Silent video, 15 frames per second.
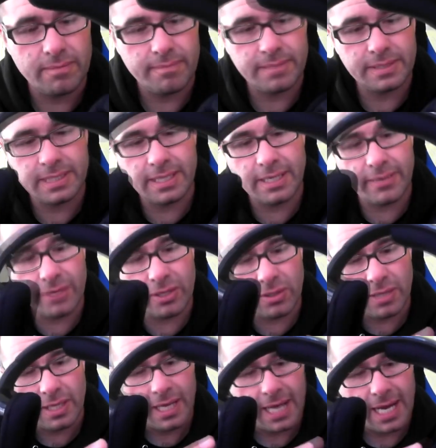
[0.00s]

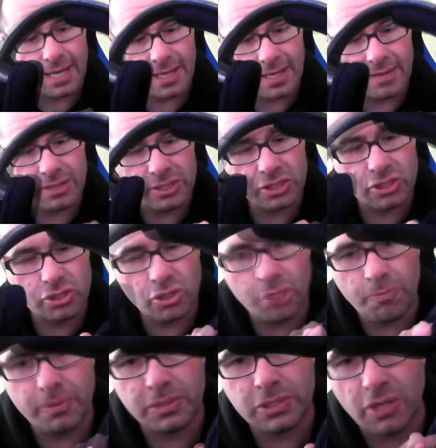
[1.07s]
material, and then
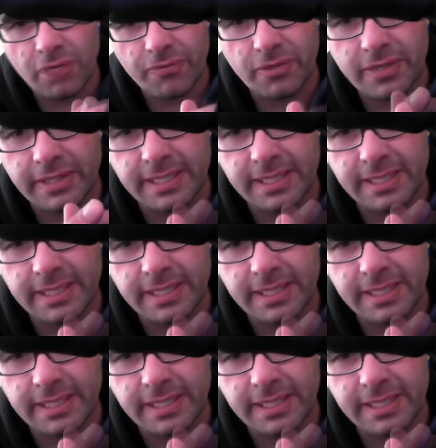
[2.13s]
super soft on the